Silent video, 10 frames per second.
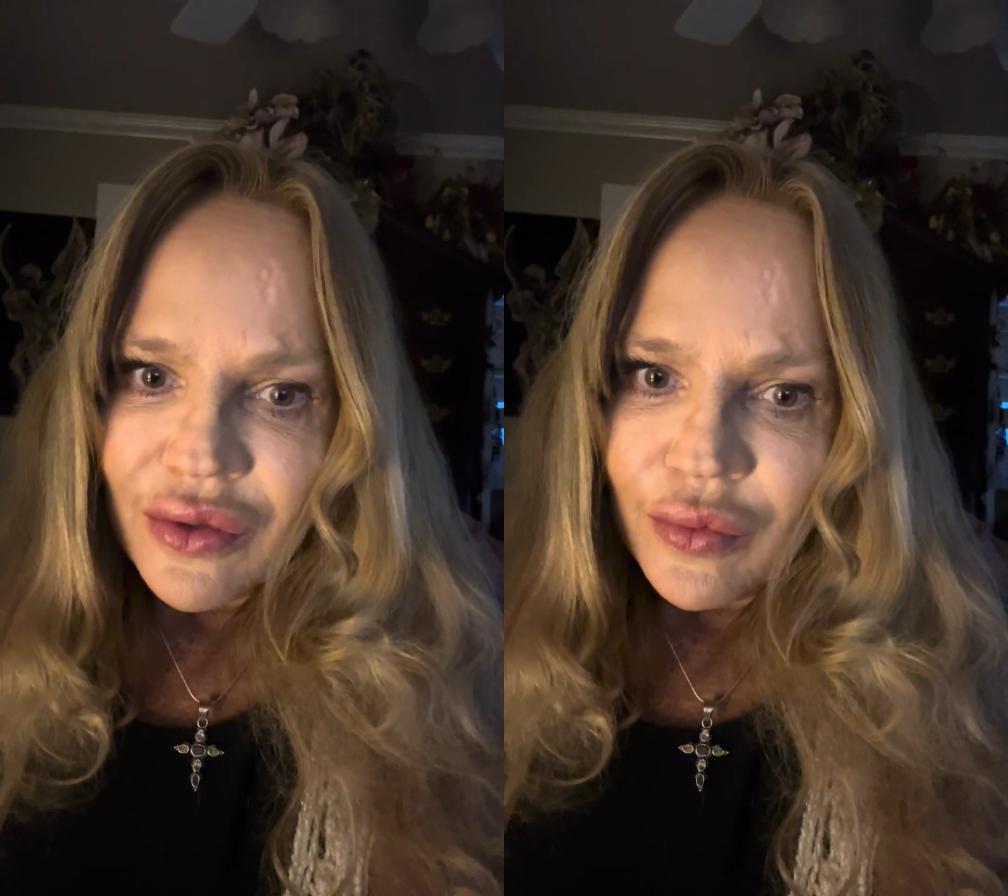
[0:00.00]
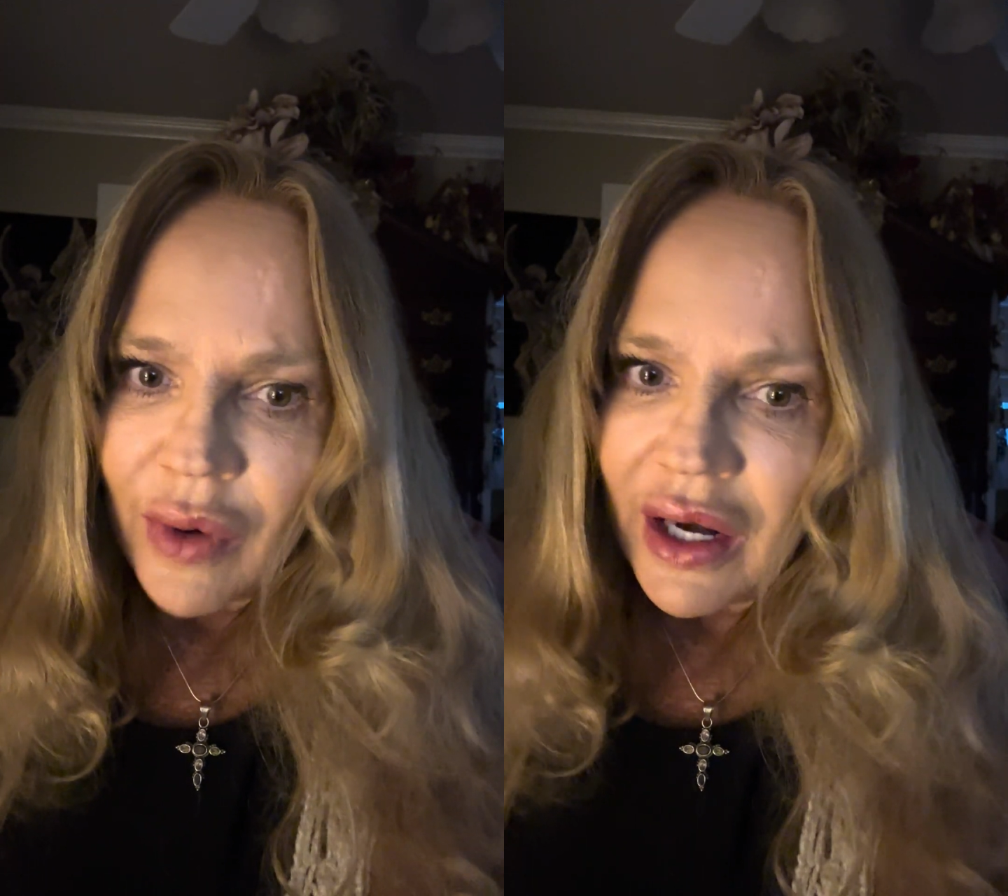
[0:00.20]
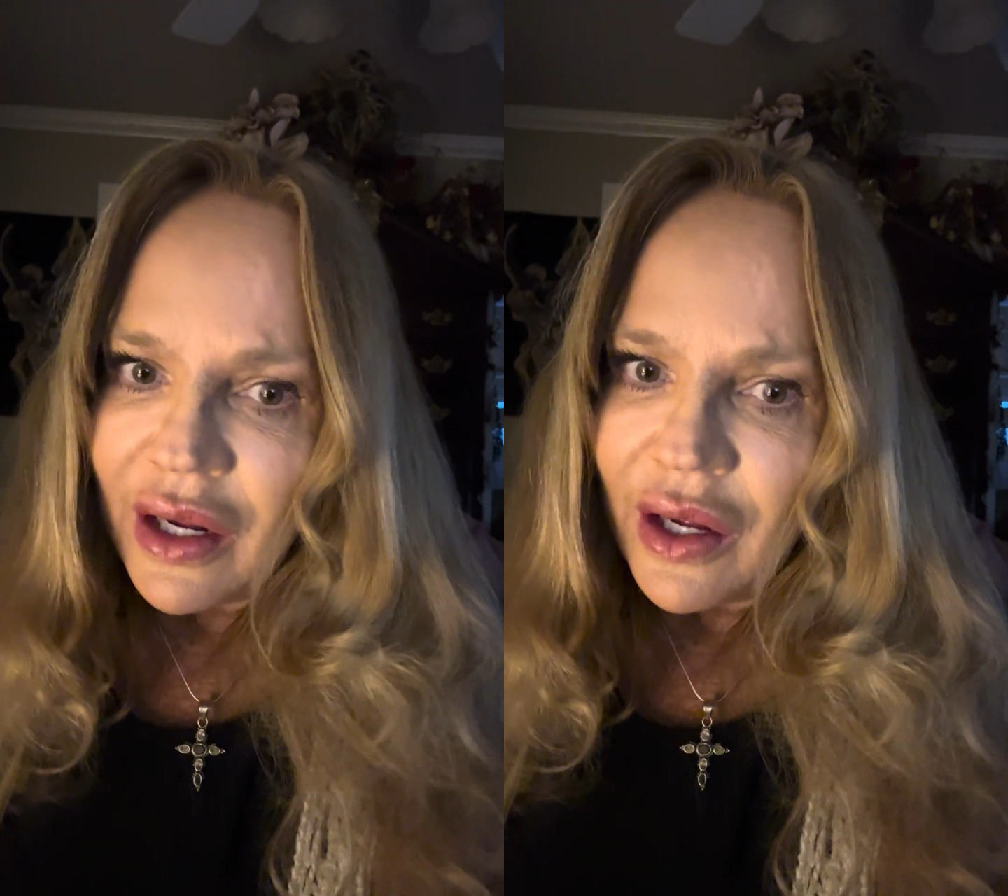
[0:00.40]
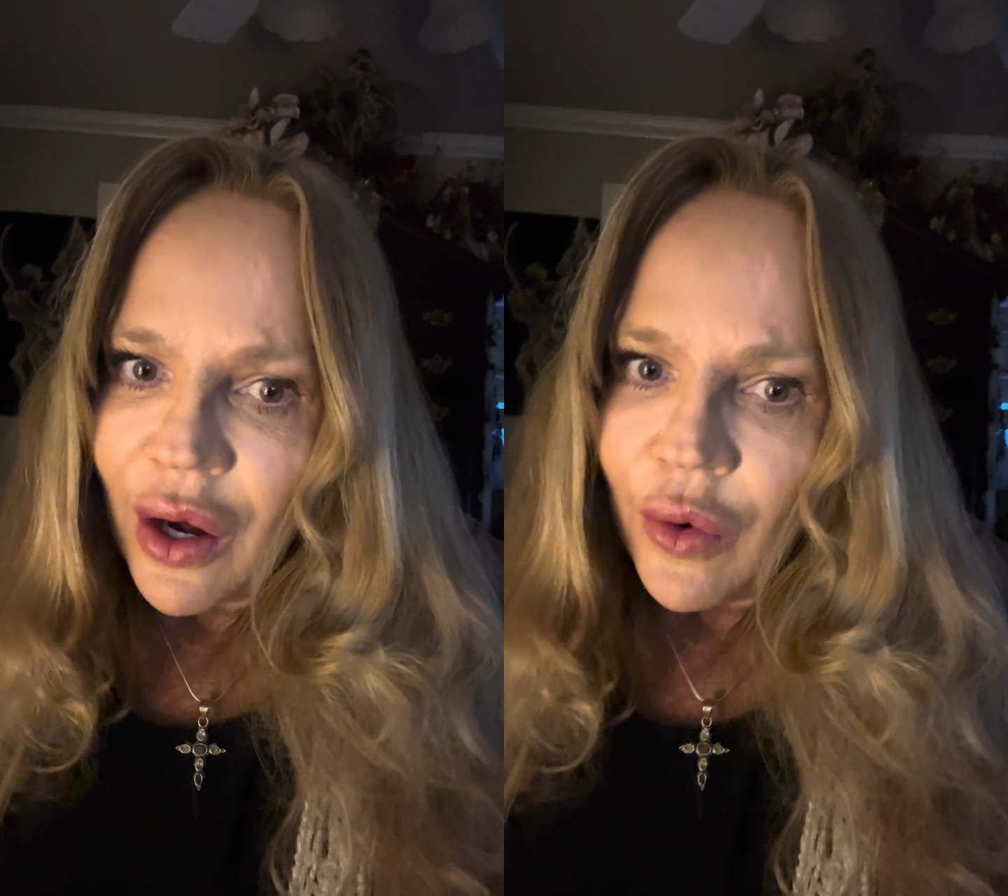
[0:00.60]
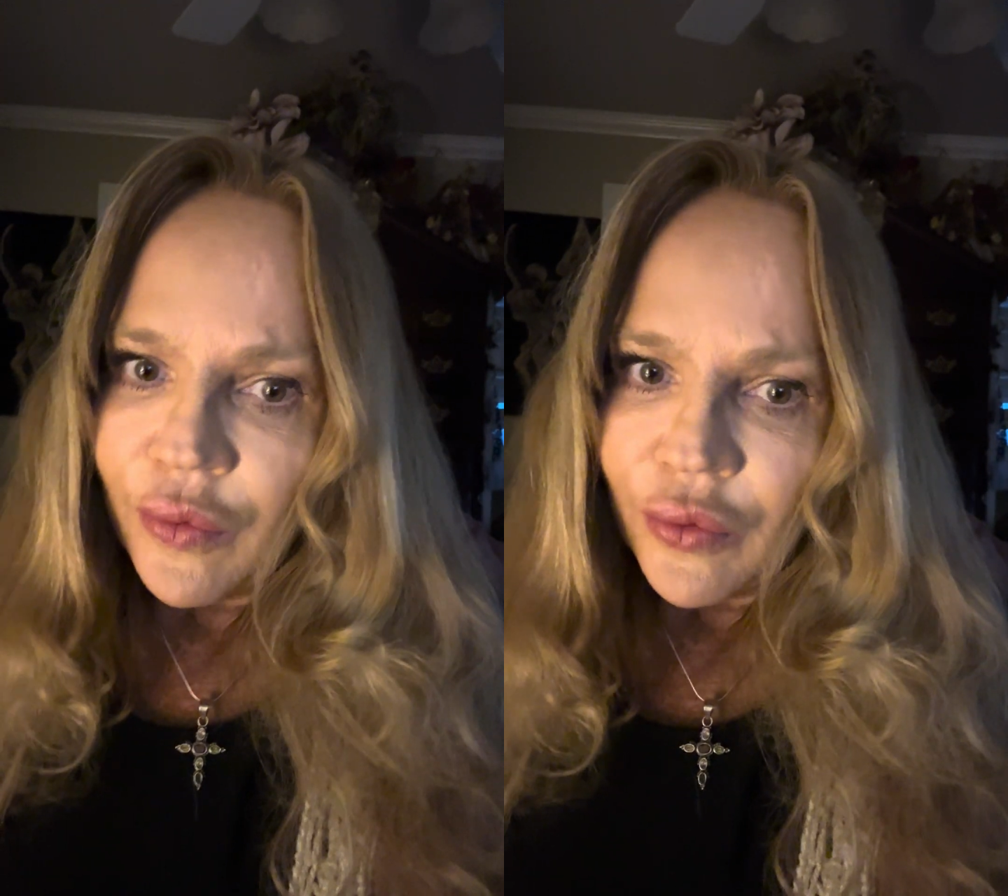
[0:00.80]

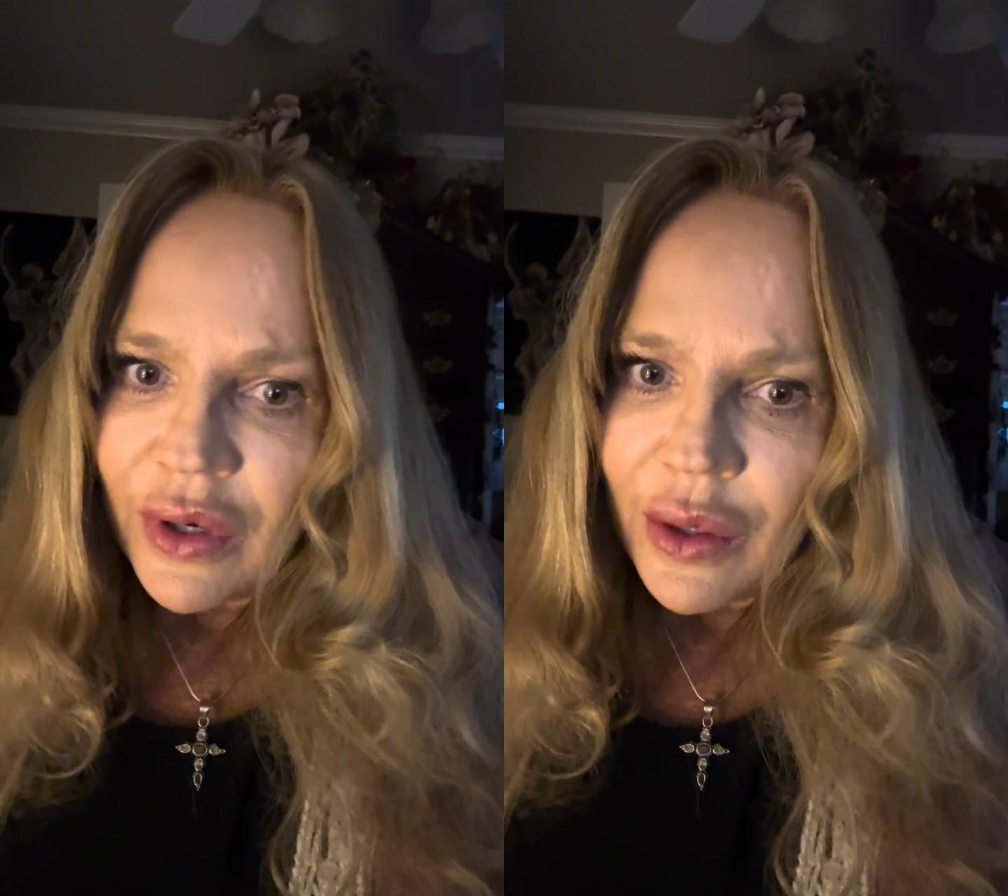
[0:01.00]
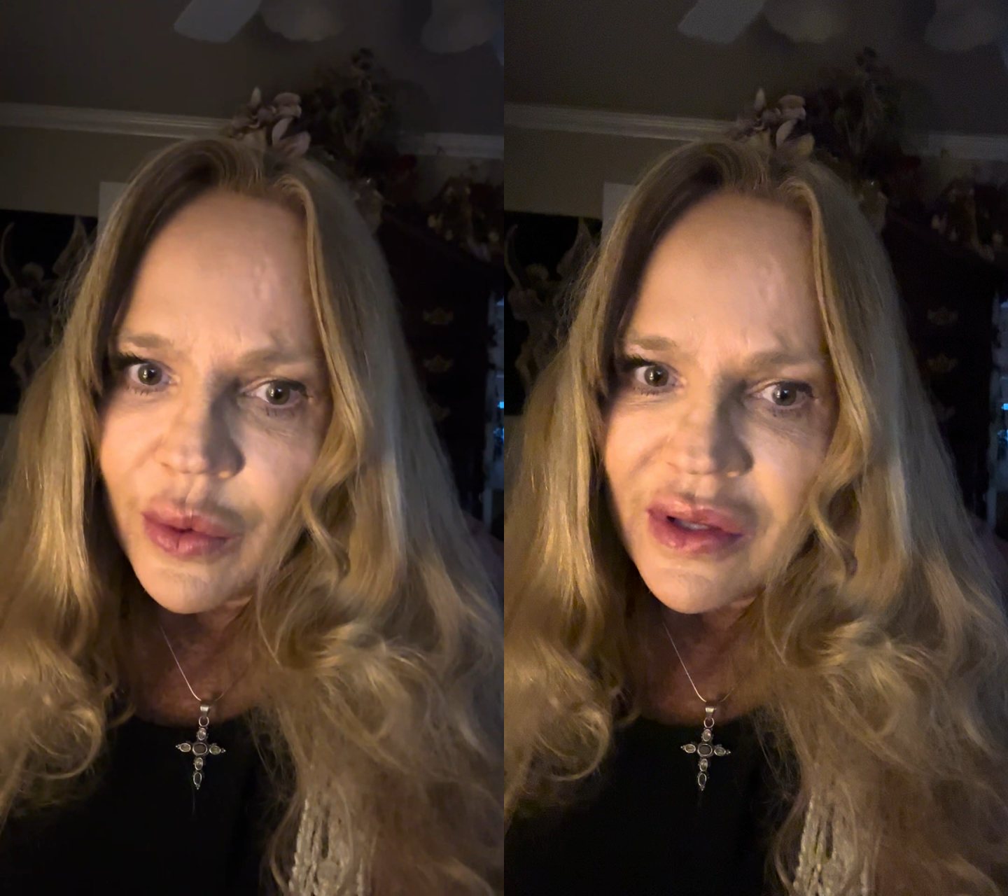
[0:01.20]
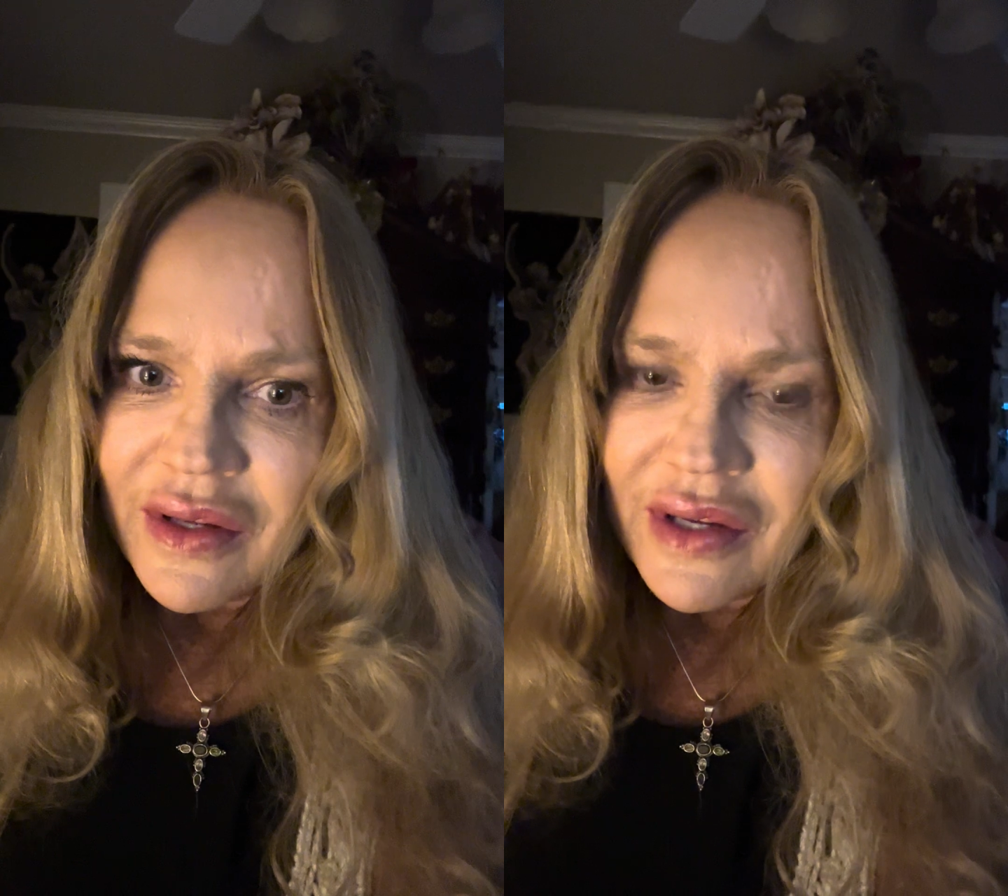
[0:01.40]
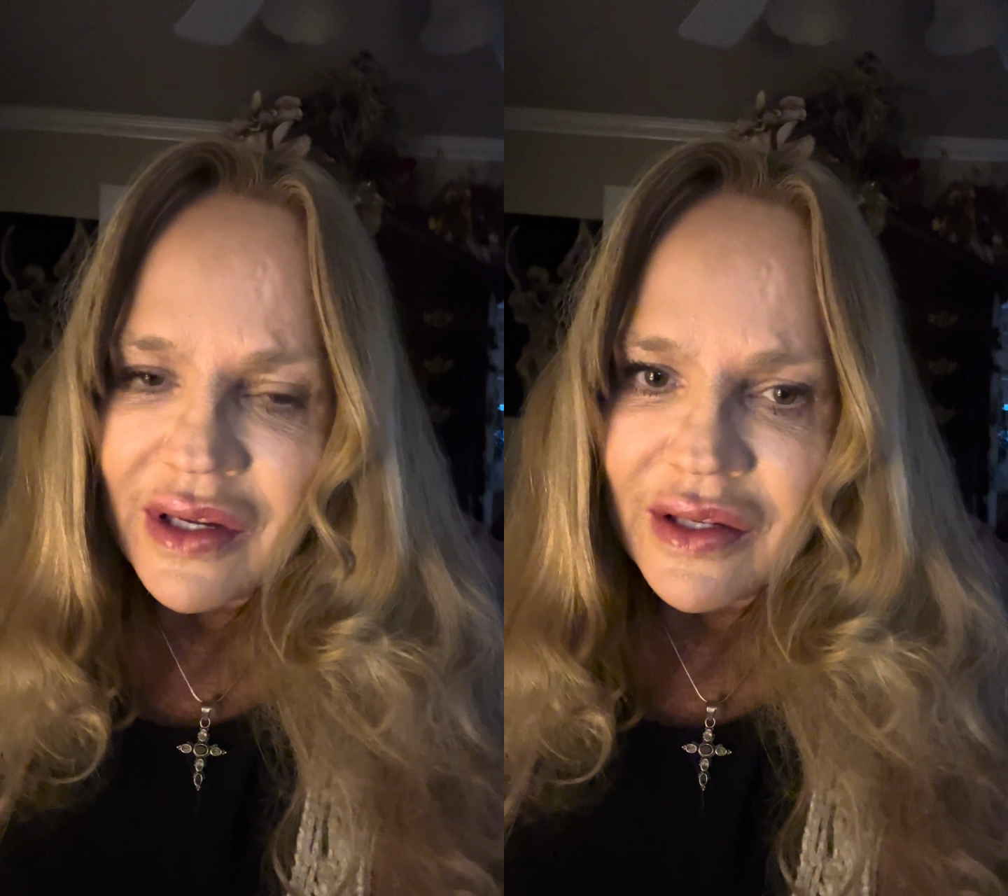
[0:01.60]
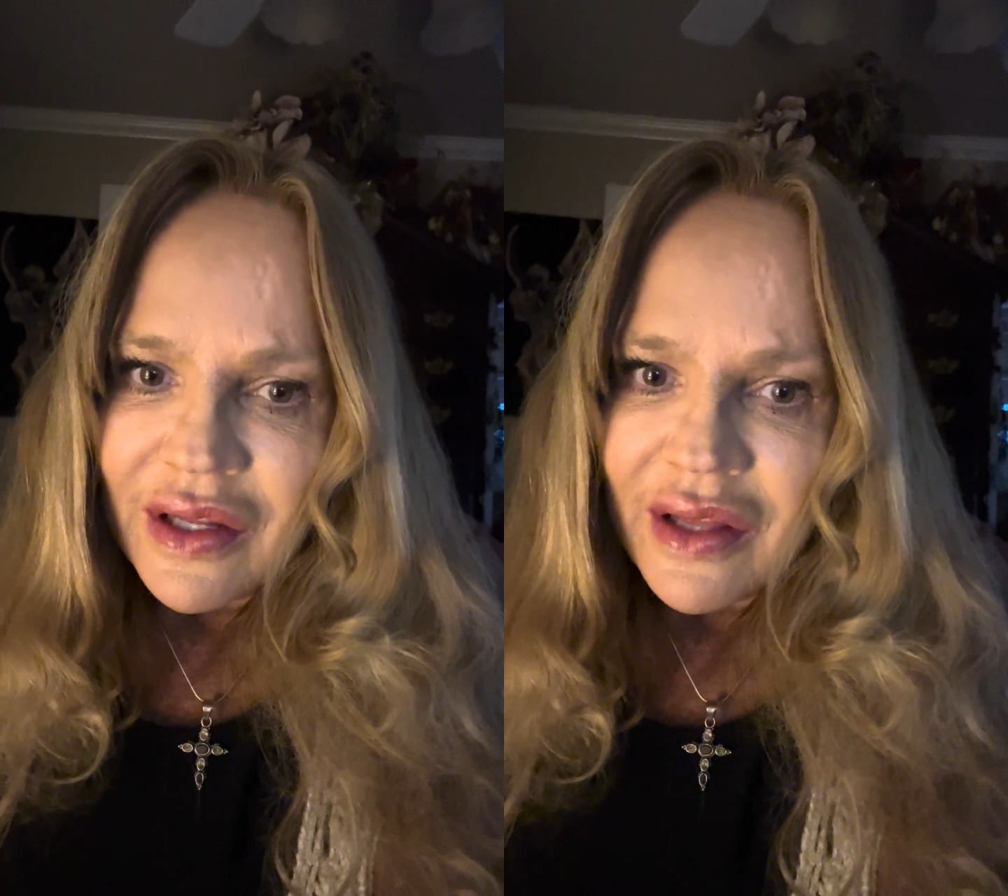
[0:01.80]
radio
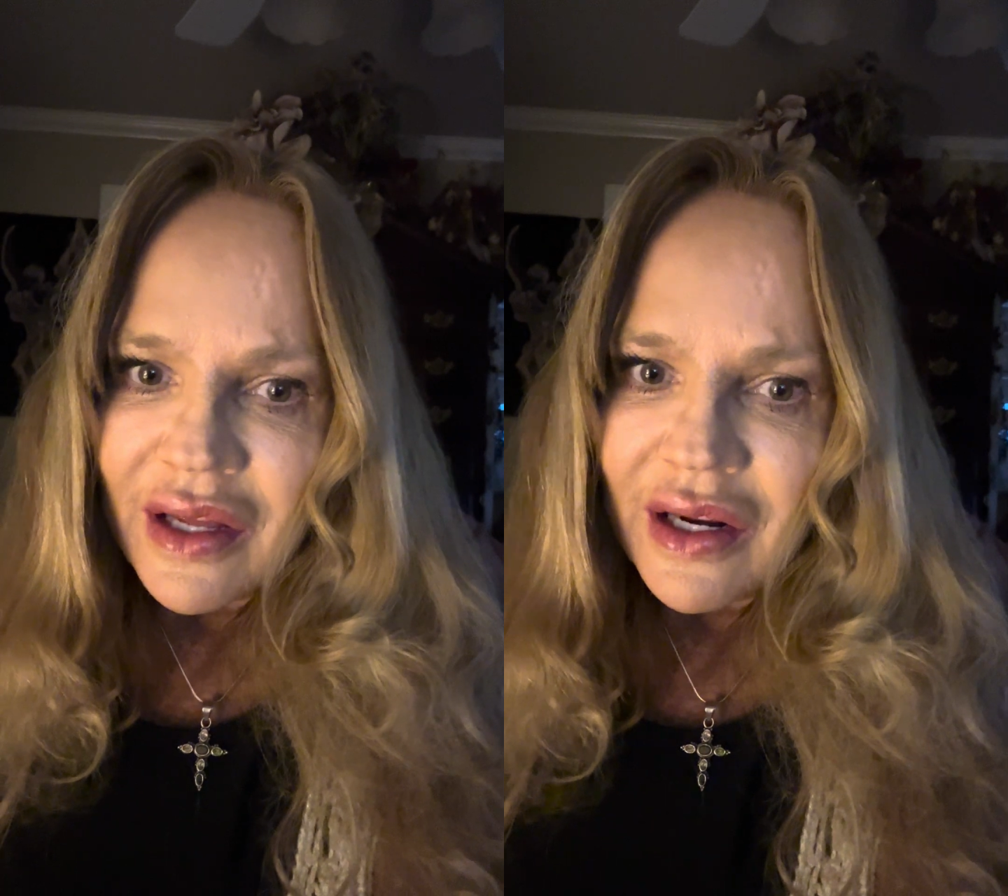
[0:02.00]
frequencies and that